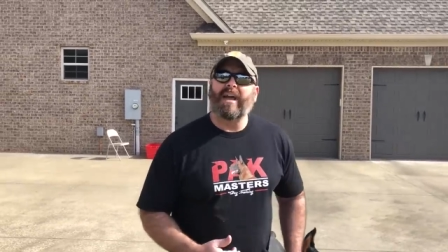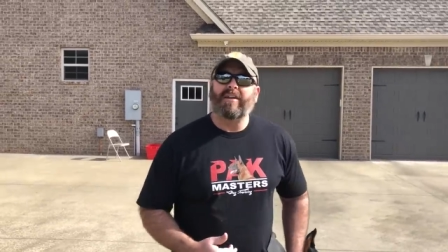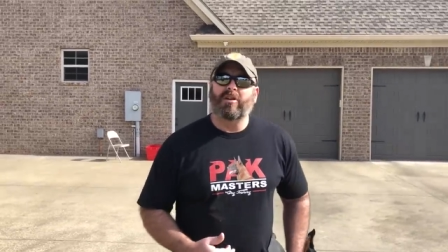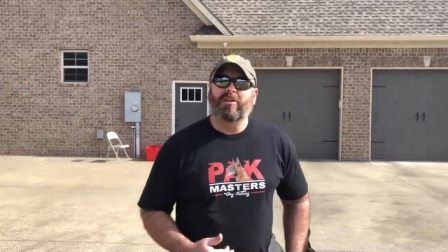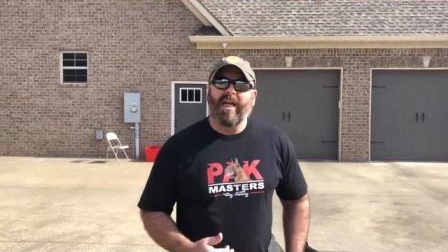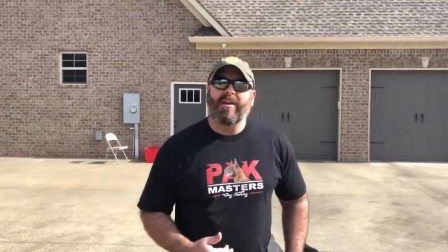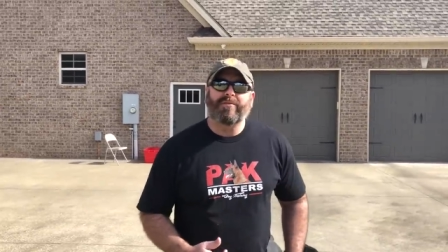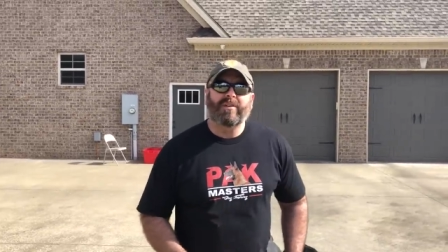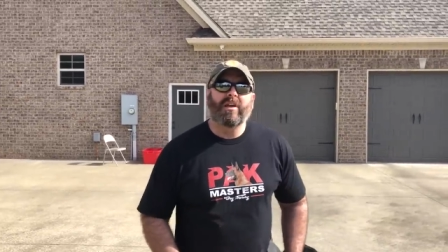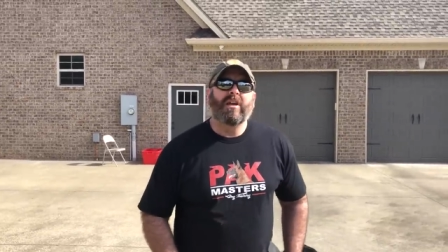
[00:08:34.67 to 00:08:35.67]
at your
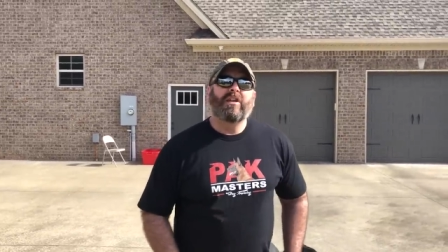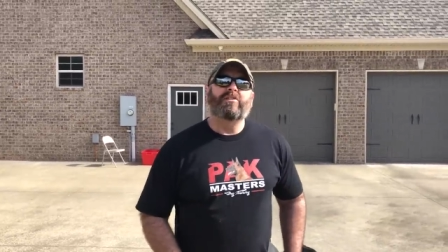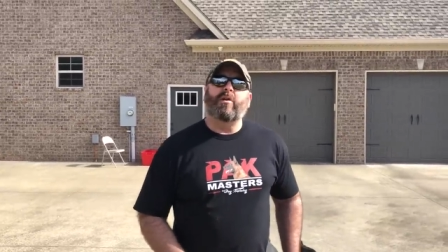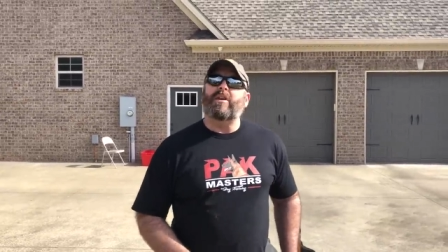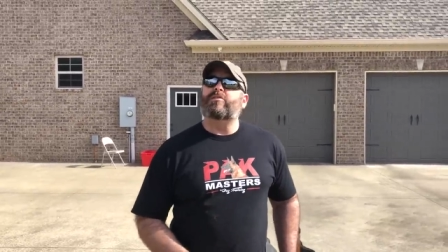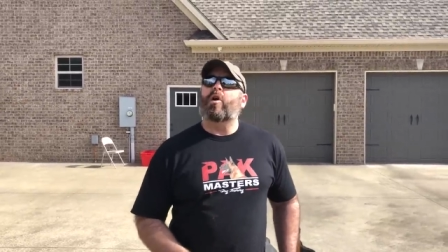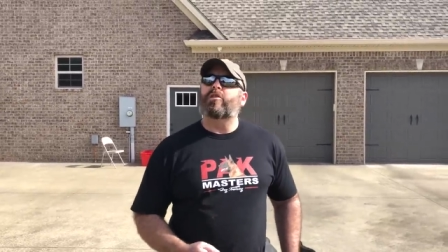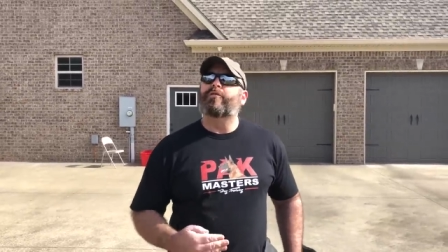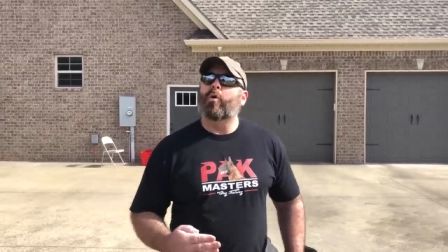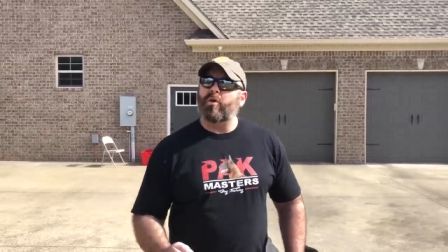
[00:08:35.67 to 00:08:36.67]
left, so he
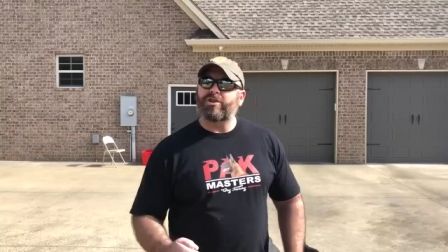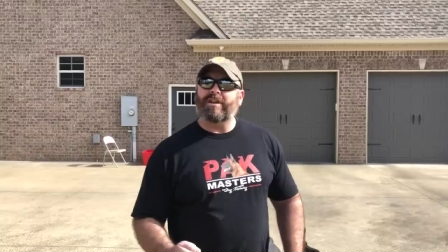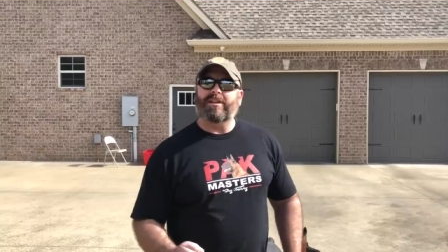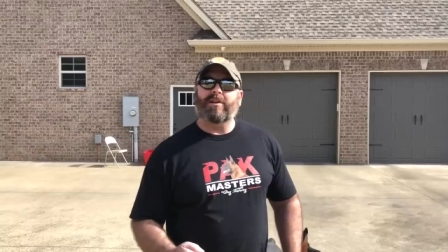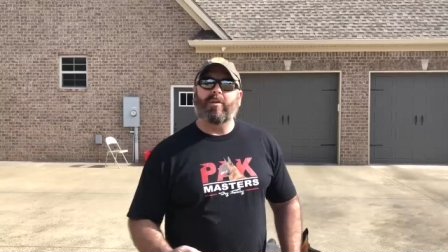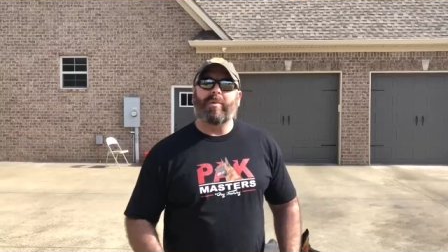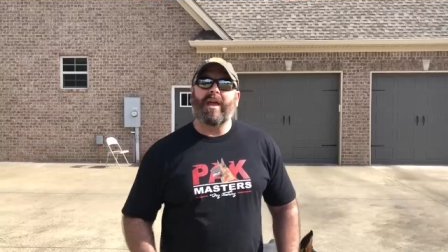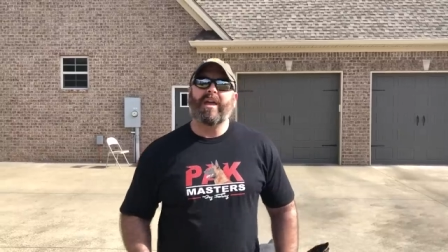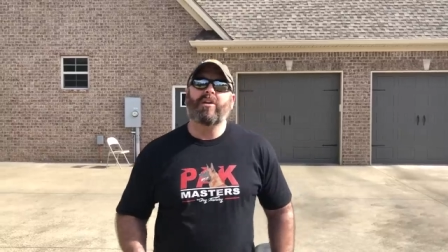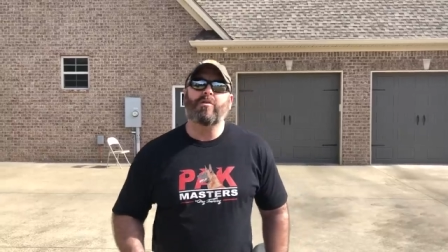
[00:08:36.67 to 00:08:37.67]
starts forging a little
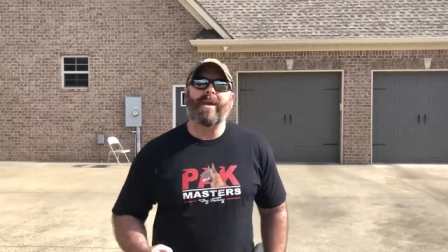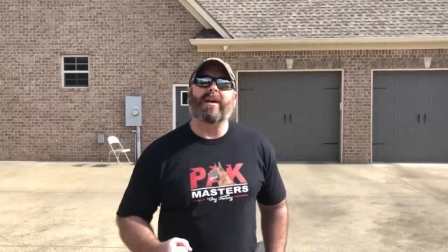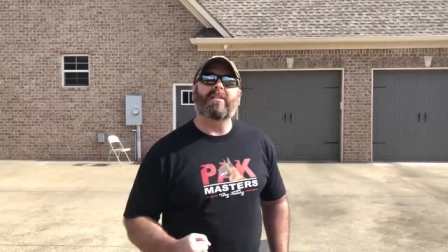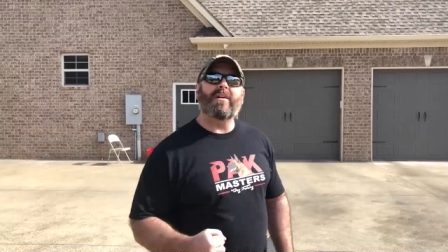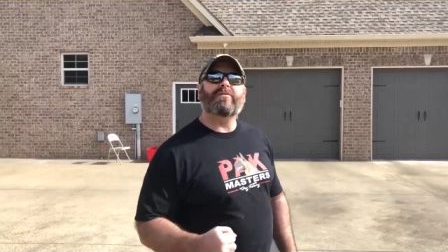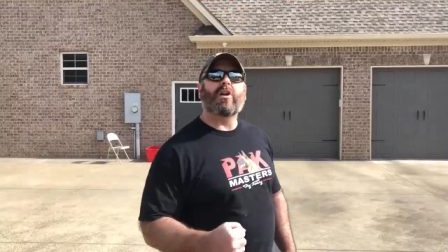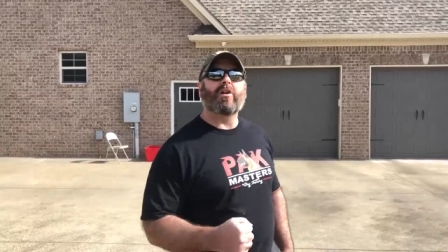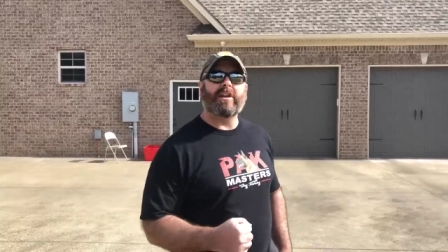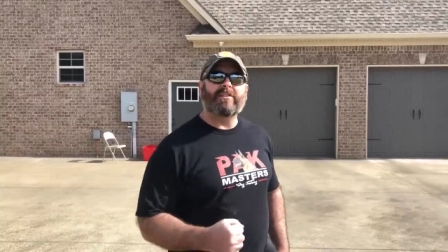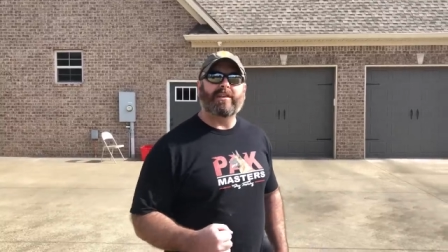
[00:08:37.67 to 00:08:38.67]
bit, you make a left
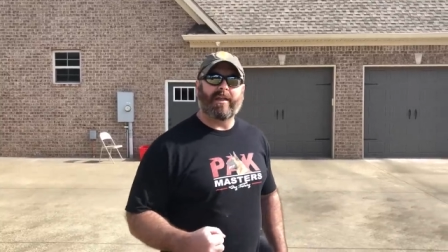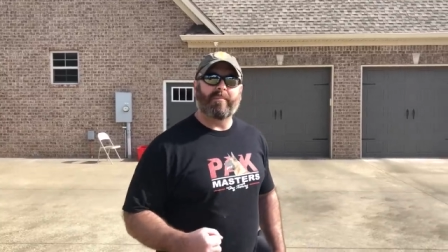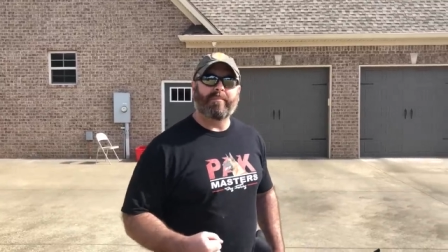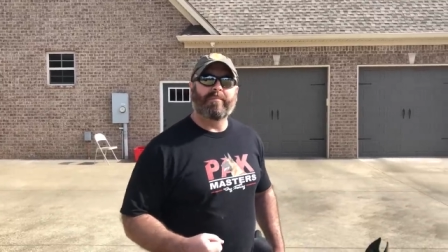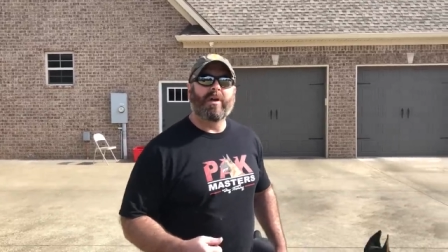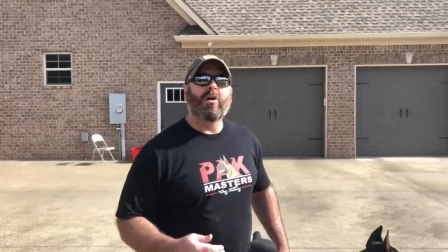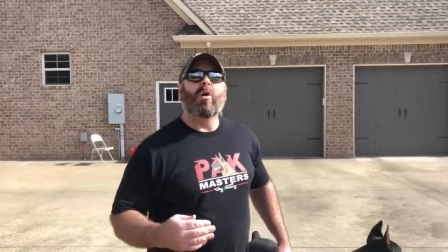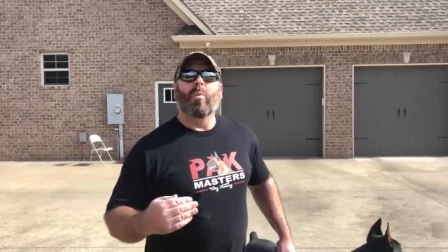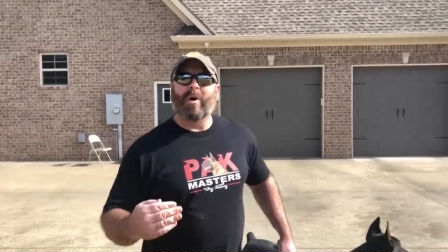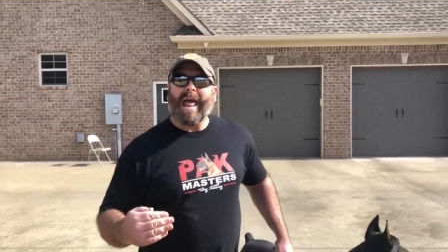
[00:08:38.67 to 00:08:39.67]
turn into them.
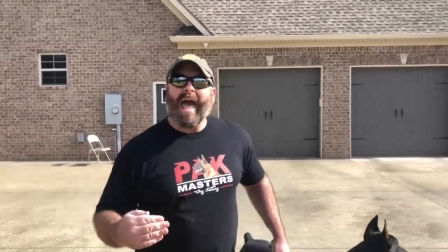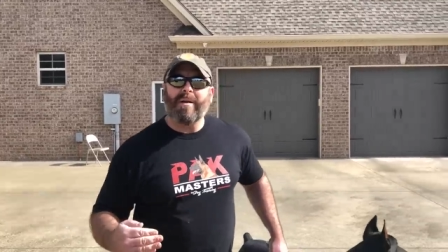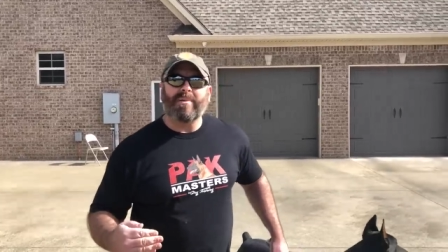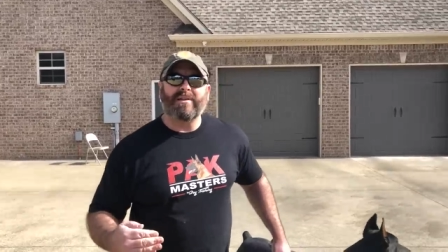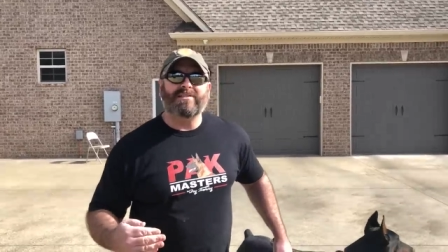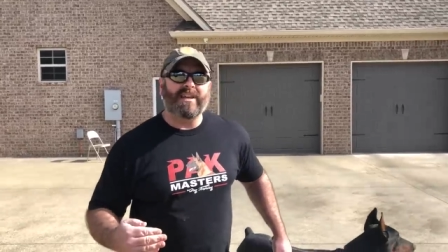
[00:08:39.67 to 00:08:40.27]
What happens